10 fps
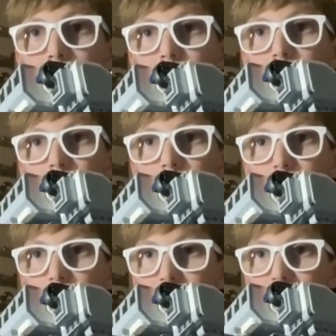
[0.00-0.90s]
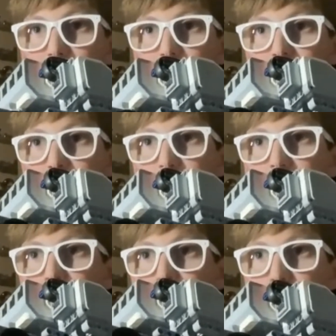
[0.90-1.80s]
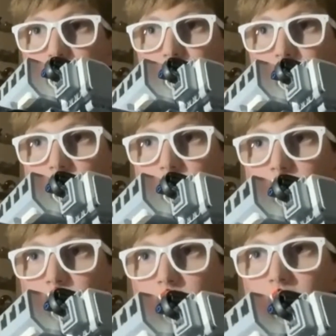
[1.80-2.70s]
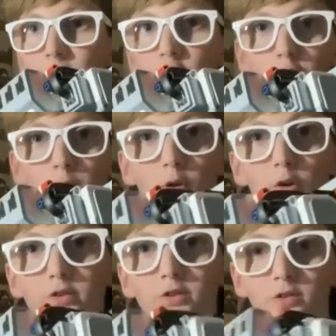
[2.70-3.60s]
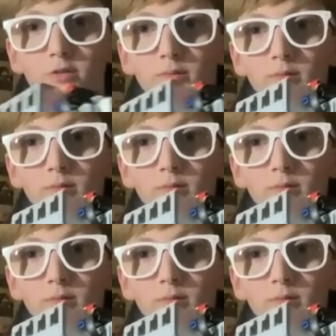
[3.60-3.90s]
built onto it to give us many connection points so that we could attach other parts.